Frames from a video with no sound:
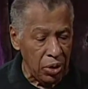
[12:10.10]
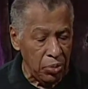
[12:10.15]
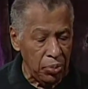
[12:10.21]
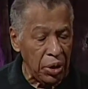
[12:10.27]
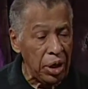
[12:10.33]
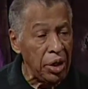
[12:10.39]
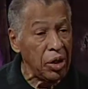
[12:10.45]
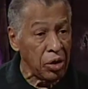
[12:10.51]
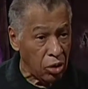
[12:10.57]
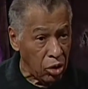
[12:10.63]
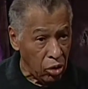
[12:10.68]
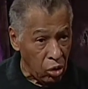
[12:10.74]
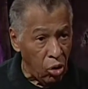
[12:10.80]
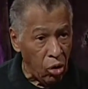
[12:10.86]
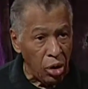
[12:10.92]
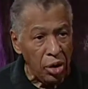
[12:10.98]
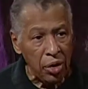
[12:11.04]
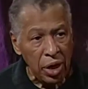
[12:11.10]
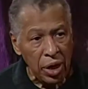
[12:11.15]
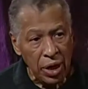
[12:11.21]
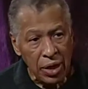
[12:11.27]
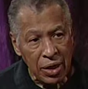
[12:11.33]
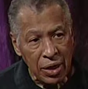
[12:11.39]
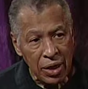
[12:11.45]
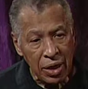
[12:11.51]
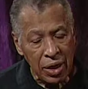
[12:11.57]
political order
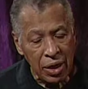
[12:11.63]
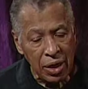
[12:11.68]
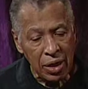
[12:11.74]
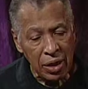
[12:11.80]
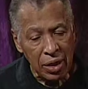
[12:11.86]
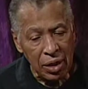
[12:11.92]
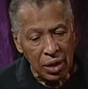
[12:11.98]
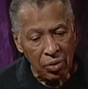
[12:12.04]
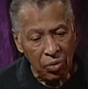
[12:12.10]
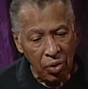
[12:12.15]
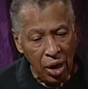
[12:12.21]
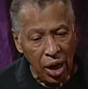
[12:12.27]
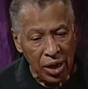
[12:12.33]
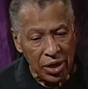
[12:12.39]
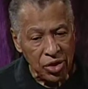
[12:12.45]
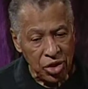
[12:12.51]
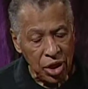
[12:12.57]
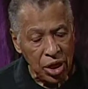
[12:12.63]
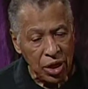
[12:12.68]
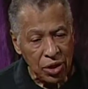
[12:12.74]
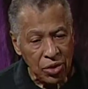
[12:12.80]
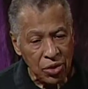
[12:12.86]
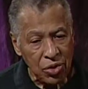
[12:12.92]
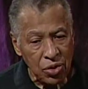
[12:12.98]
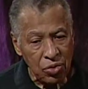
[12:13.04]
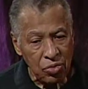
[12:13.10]
in Iran
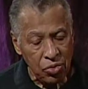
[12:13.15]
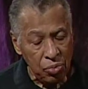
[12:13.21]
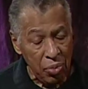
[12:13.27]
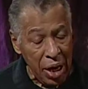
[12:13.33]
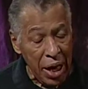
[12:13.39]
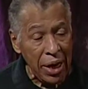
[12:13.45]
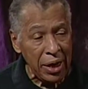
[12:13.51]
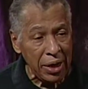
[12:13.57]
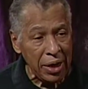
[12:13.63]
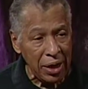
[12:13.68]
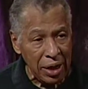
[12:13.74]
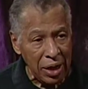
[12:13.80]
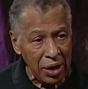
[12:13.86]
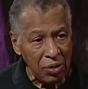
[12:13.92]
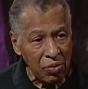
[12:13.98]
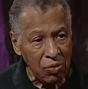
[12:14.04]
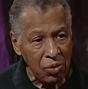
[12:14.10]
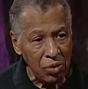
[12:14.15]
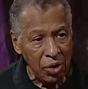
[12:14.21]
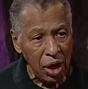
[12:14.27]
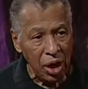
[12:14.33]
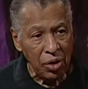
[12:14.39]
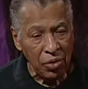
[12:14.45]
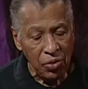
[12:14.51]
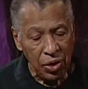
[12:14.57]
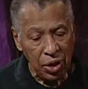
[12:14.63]
changed dramatically
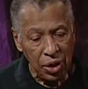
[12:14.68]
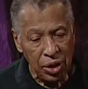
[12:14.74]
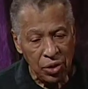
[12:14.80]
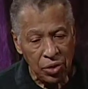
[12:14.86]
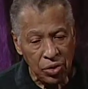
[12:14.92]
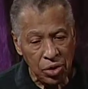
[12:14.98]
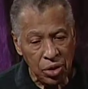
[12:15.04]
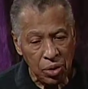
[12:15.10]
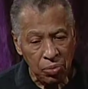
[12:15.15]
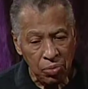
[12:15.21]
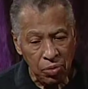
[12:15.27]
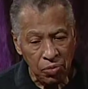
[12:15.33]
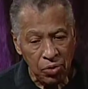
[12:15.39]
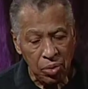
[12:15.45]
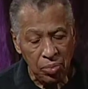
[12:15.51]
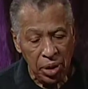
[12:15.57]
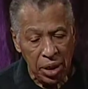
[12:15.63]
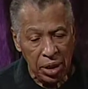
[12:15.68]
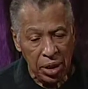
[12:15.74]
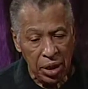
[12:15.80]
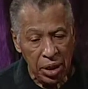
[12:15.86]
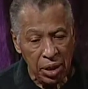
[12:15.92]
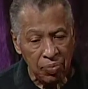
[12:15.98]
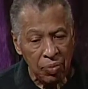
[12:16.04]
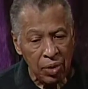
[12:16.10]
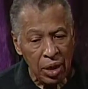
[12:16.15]
under the leadership of
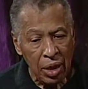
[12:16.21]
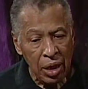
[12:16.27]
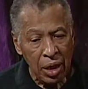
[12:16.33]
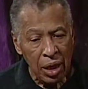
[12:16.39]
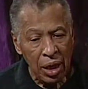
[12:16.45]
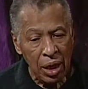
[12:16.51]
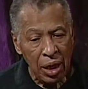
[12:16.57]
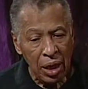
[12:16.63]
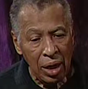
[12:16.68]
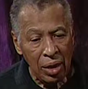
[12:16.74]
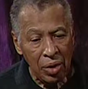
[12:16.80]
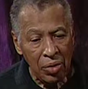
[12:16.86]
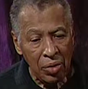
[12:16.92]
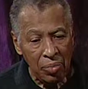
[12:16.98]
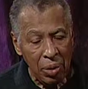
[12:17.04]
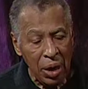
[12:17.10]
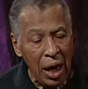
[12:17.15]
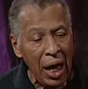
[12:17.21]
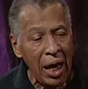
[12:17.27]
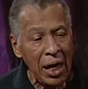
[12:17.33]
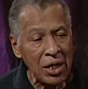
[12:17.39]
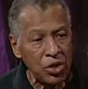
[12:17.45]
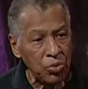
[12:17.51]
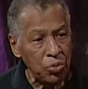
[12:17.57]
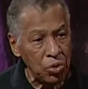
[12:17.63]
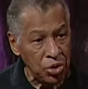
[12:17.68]
Khomeini. And the
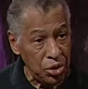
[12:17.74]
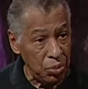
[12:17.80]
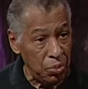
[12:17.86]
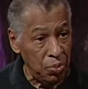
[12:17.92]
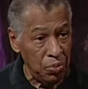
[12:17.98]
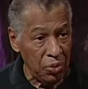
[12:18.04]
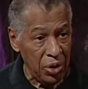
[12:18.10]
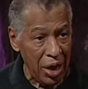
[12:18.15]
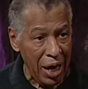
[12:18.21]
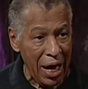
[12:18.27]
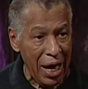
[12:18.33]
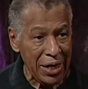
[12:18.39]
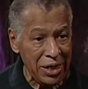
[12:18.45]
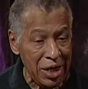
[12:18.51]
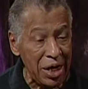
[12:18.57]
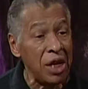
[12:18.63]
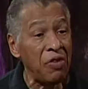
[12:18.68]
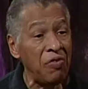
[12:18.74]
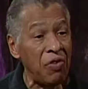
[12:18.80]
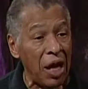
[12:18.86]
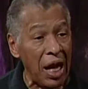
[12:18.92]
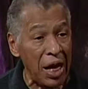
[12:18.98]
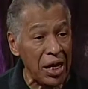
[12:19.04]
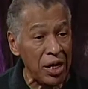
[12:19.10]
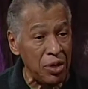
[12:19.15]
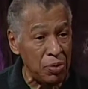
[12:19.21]
Baha'is were
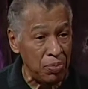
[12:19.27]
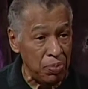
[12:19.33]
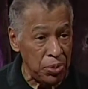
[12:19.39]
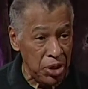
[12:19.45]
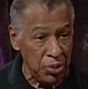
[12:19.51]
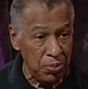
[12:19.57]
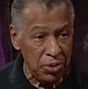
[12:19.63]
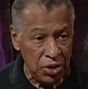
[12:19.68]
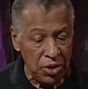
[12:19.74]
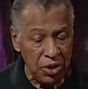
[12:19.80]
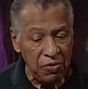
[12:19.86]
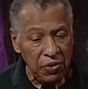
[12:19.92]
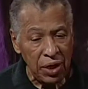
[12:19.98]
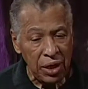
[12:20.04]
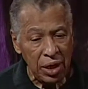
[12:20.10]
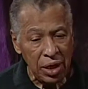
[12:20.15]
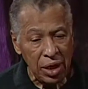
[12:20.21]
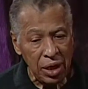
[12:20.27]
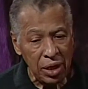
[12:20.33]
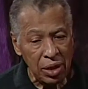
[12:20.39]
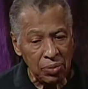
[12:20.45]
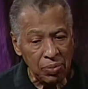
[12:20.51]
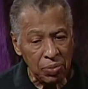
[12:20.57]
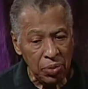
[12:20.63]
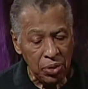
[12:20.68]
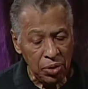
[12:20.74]
identified specifically, and